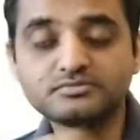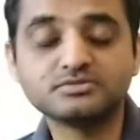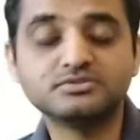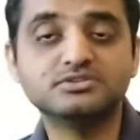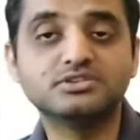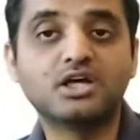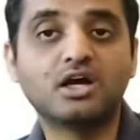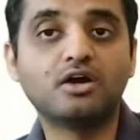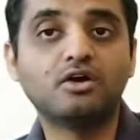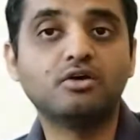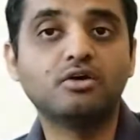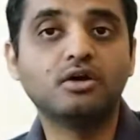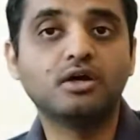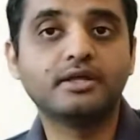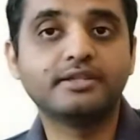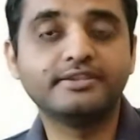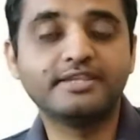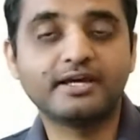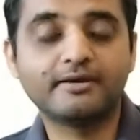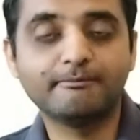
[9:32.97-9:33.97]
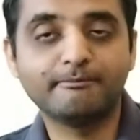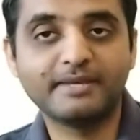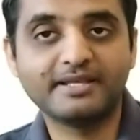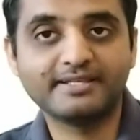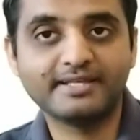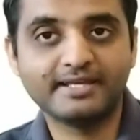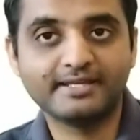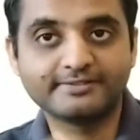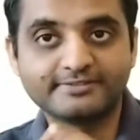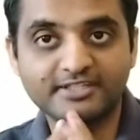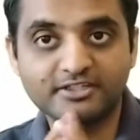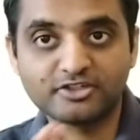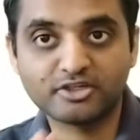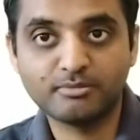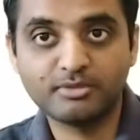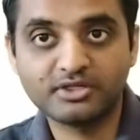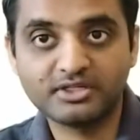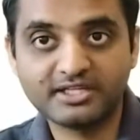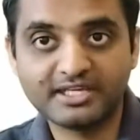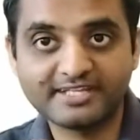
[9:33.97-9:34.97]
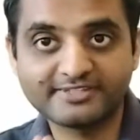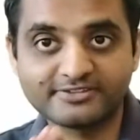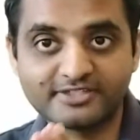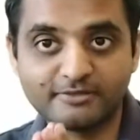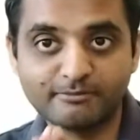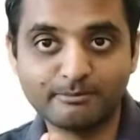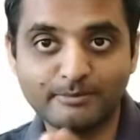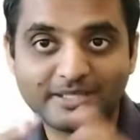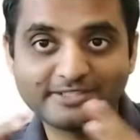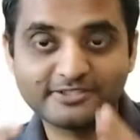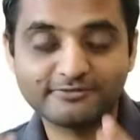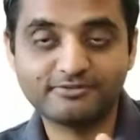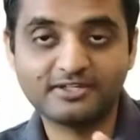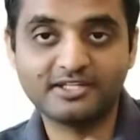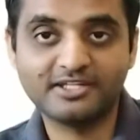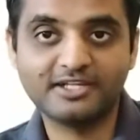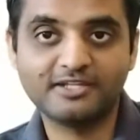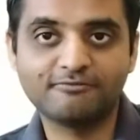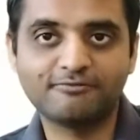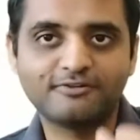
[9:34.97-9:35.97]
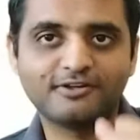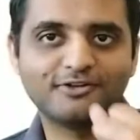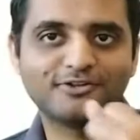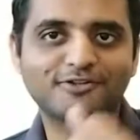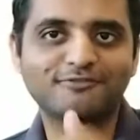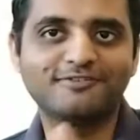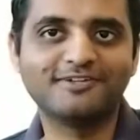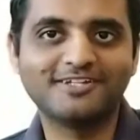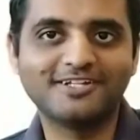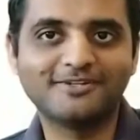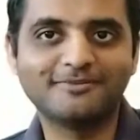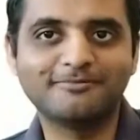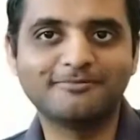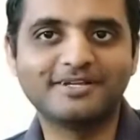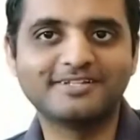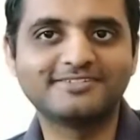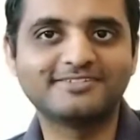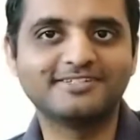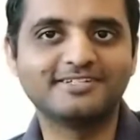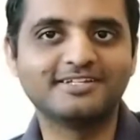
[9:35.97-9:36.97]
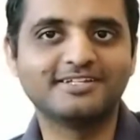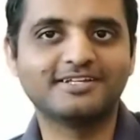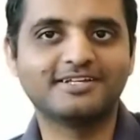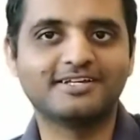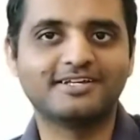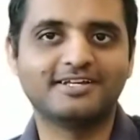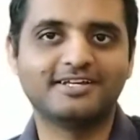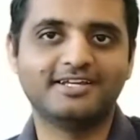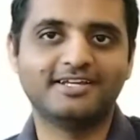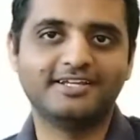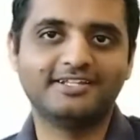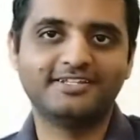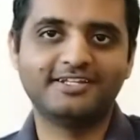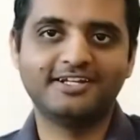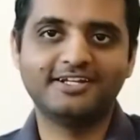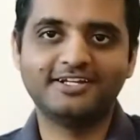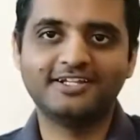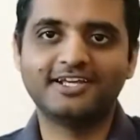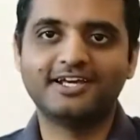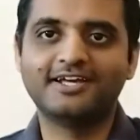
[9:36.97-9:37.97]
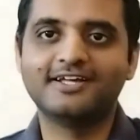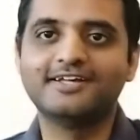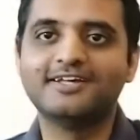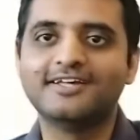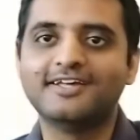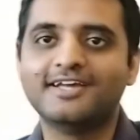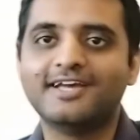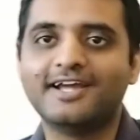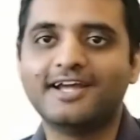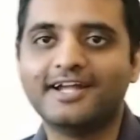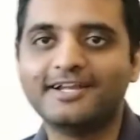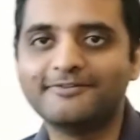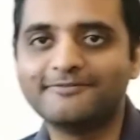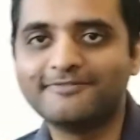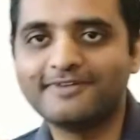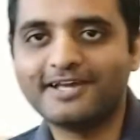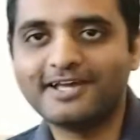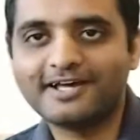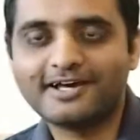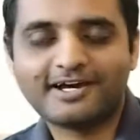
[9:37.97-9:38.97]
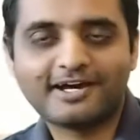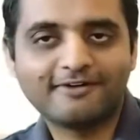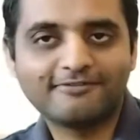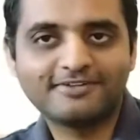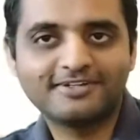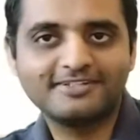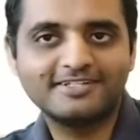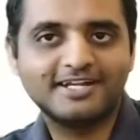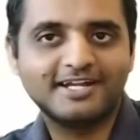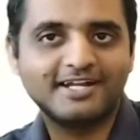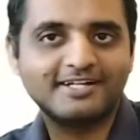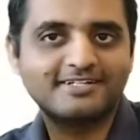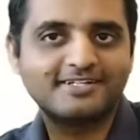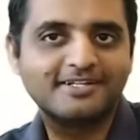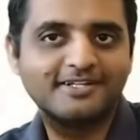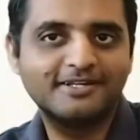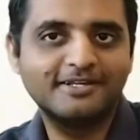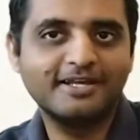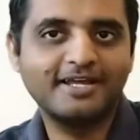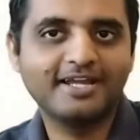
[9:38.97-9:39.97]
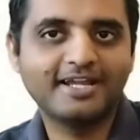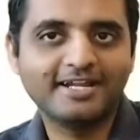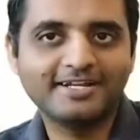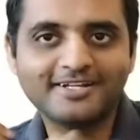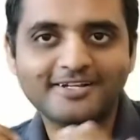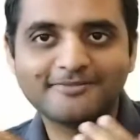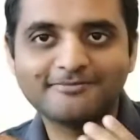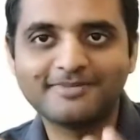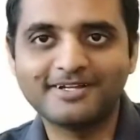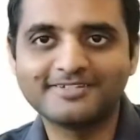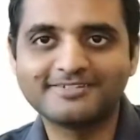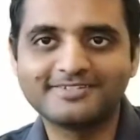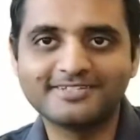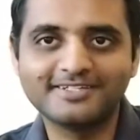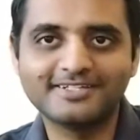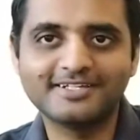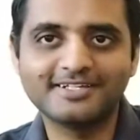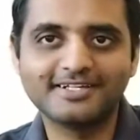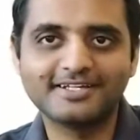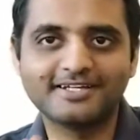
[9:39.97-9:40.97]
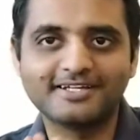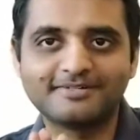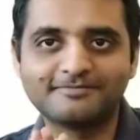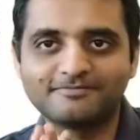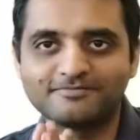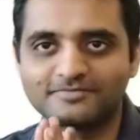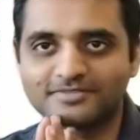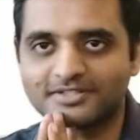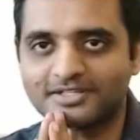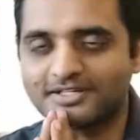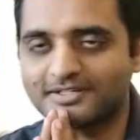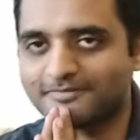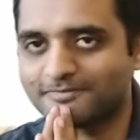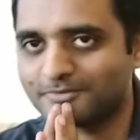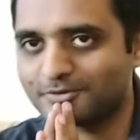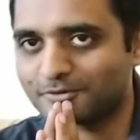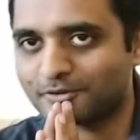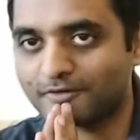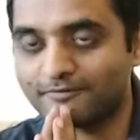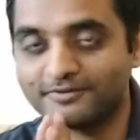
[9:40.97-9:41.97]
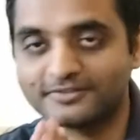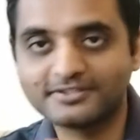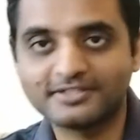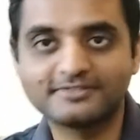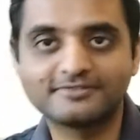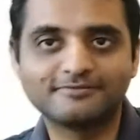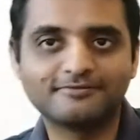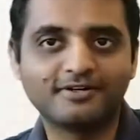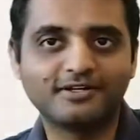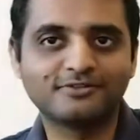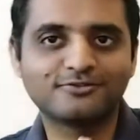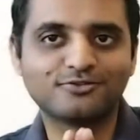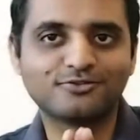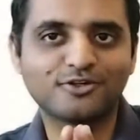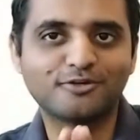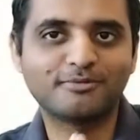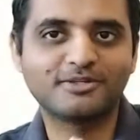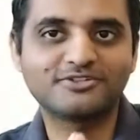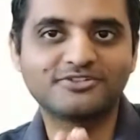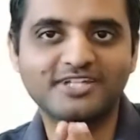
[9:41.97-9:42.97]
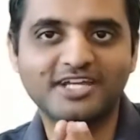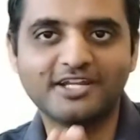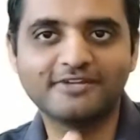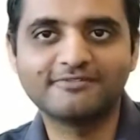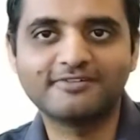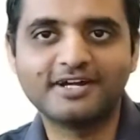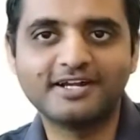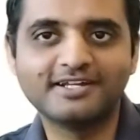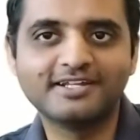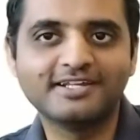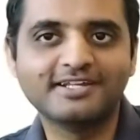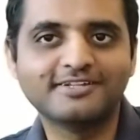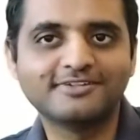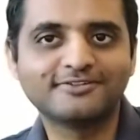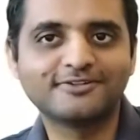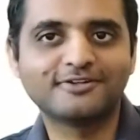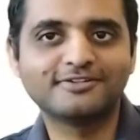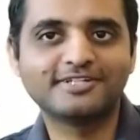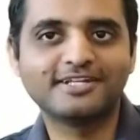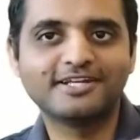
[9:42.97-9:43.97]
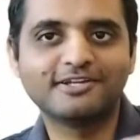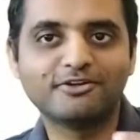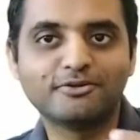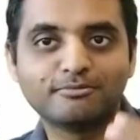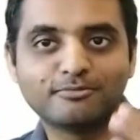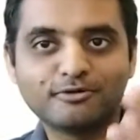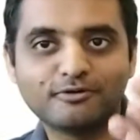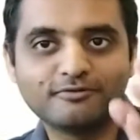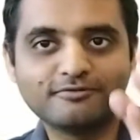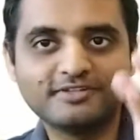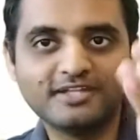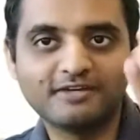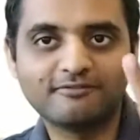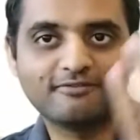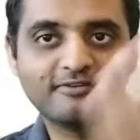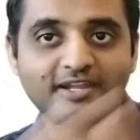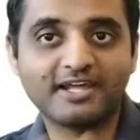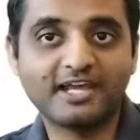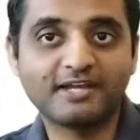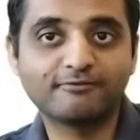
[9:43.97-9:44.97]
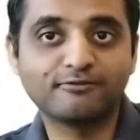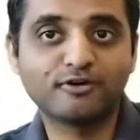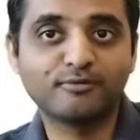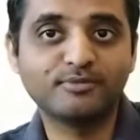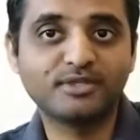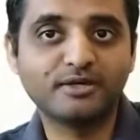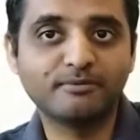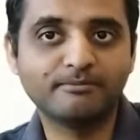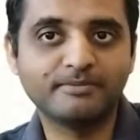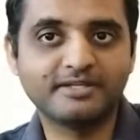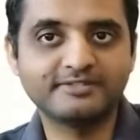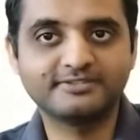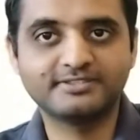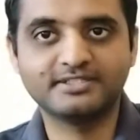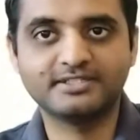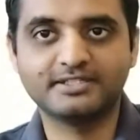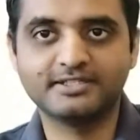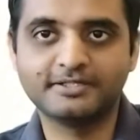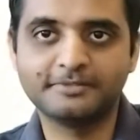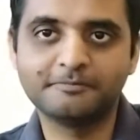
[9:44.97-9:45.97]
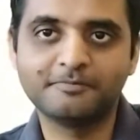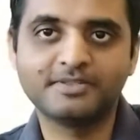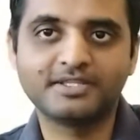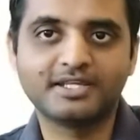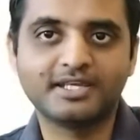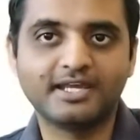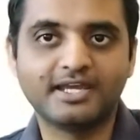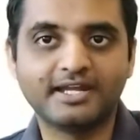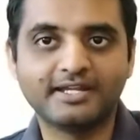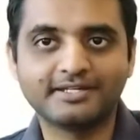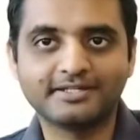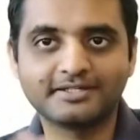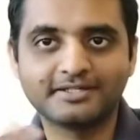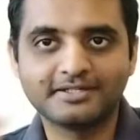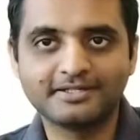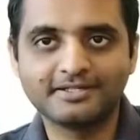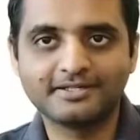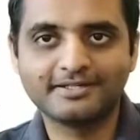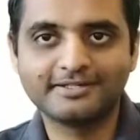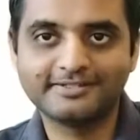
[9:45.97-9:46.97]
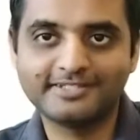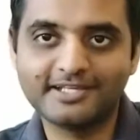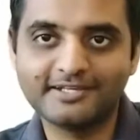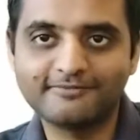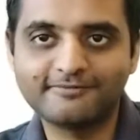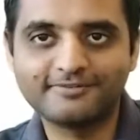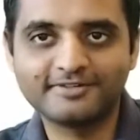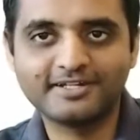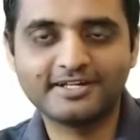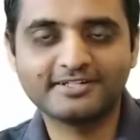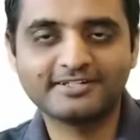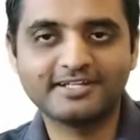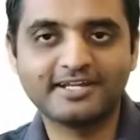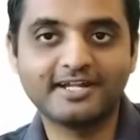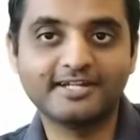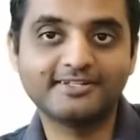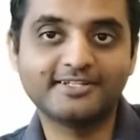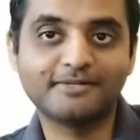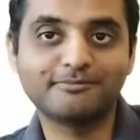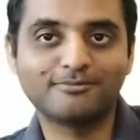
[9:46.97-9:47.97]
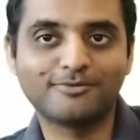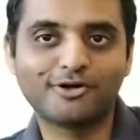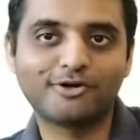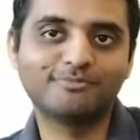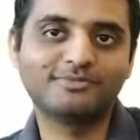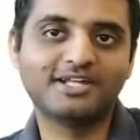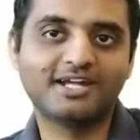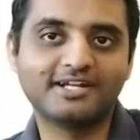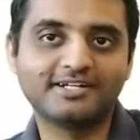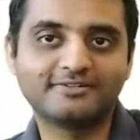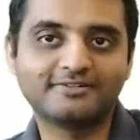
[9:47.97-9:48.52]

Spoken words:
now the Sikh community has done massively in front of Indian embassy in India, and after that Indian embassy officers were so much terrified, so they removed their flag from the embassy, and they feared that the mob